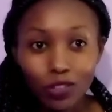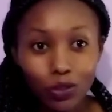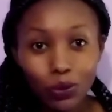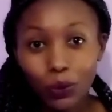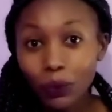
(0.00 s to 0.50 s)

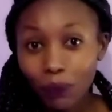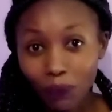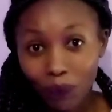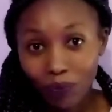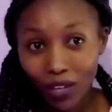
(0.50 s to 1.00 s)
do
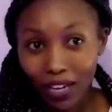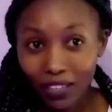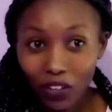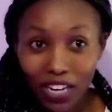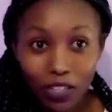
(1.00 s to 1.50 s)

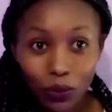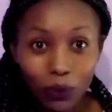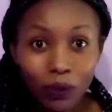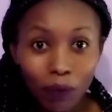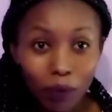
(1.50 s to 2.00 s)
in order
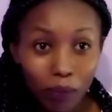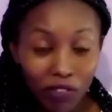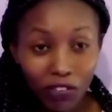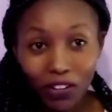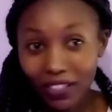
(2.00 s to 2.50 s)
to,
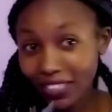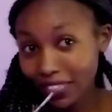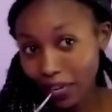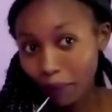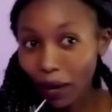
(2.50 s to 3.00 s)
before this
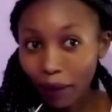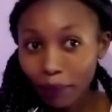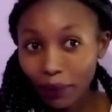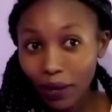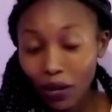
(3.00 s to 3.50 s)
came up,
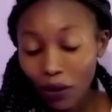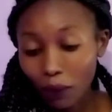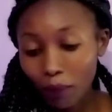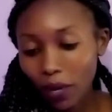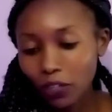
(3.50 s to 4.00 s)

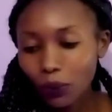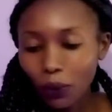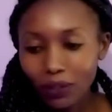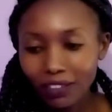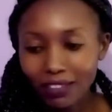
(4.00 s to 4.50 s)
women
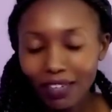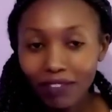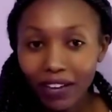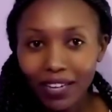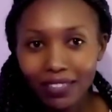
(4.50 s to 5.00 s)
could
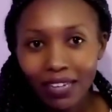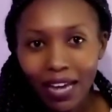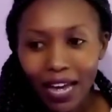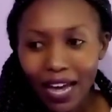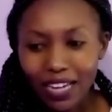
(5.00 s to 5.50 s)
even
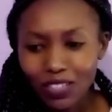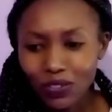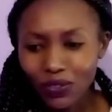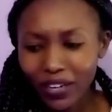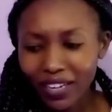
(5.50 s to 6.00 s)

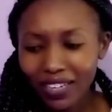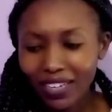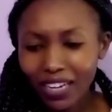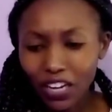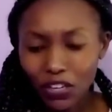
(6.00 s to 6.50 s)

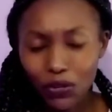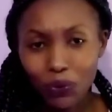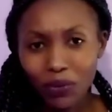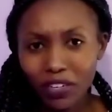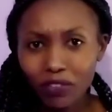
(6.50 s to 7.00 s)
drink
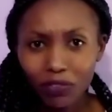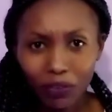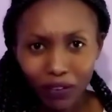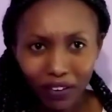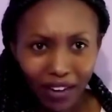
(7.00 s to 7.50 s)
urine
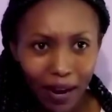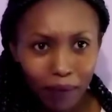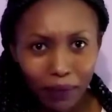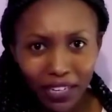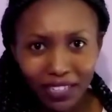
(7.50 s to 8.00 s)
for a
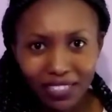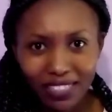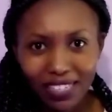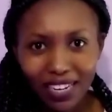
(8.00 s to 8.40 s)
rabbit